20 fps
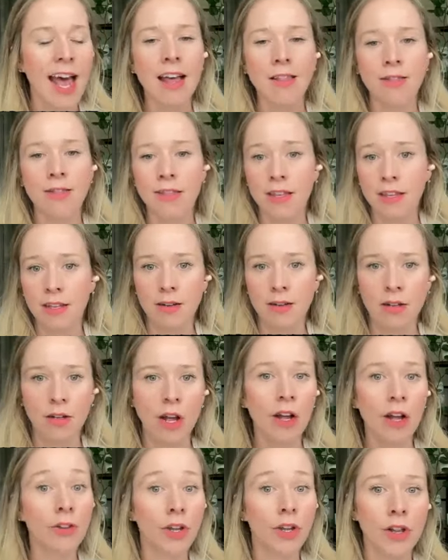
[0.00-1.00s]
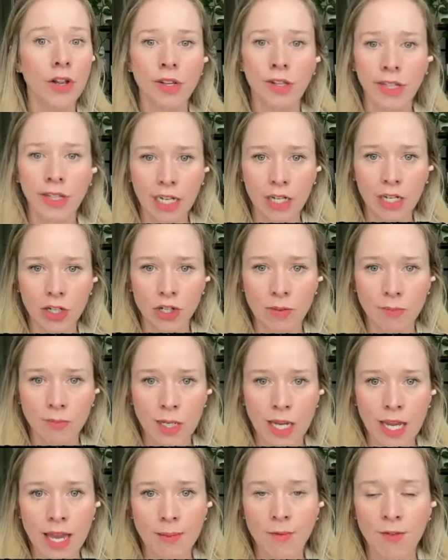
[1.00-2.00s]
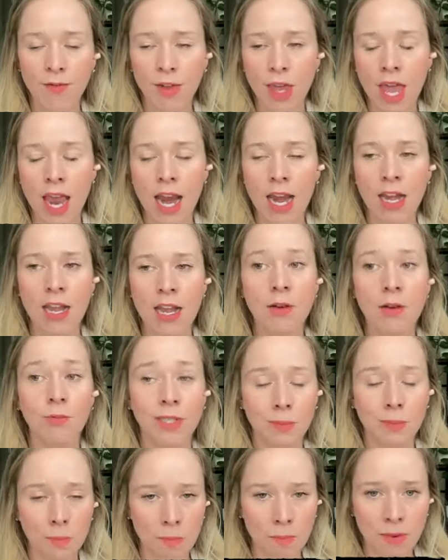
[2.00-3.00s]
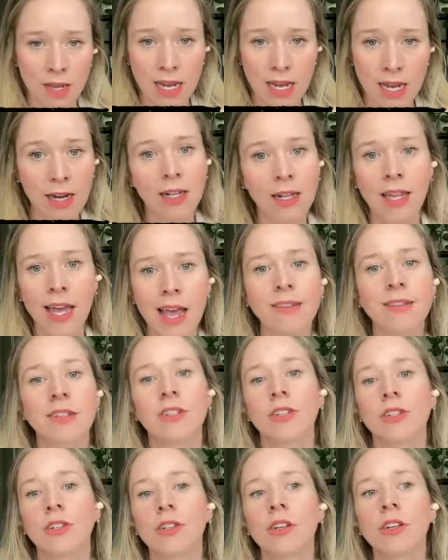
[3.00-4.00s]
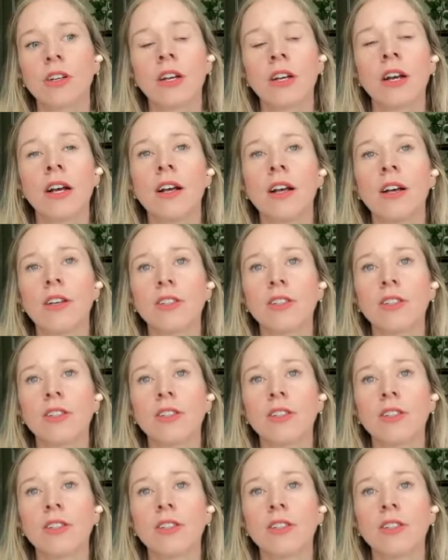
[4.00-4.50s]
and a lot of the leadership team of Acadia was in Atlanta too.